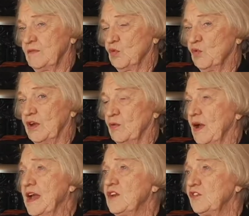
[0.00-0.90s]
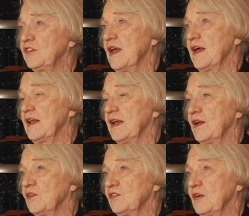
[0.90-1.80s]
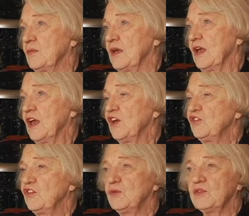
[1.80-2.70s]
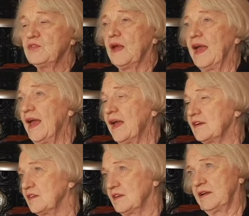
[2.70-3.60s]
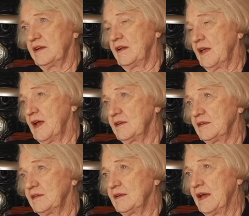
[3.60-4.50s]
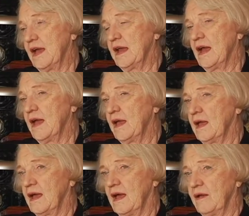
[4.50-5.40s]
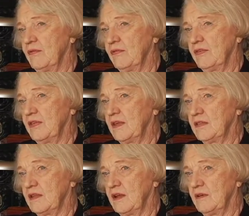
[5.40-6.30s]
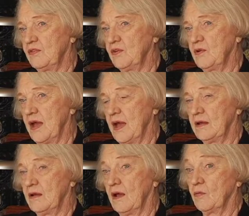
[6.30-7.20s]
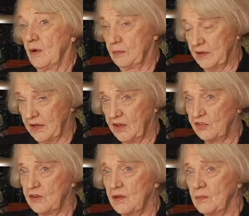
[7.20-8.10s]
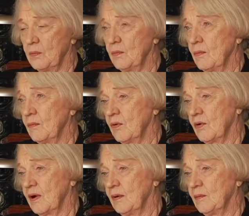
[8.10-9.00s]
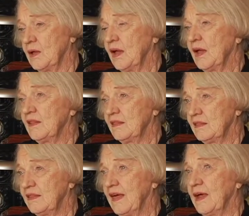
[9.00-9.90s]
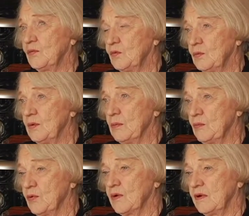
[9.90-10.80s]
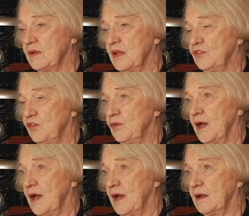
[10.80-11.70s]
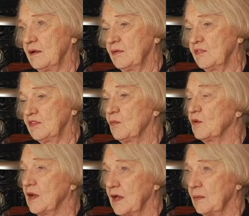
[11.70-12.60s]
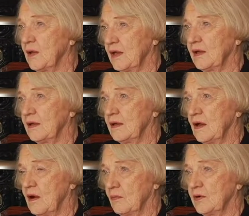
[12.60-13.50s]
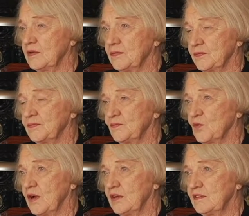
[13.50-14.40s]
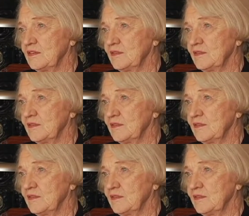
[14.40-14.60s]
rearranged slightly or something. She was excellent at that. And I think that if you had a replication of the program, that would be important, that you had someone like Peggy. Right.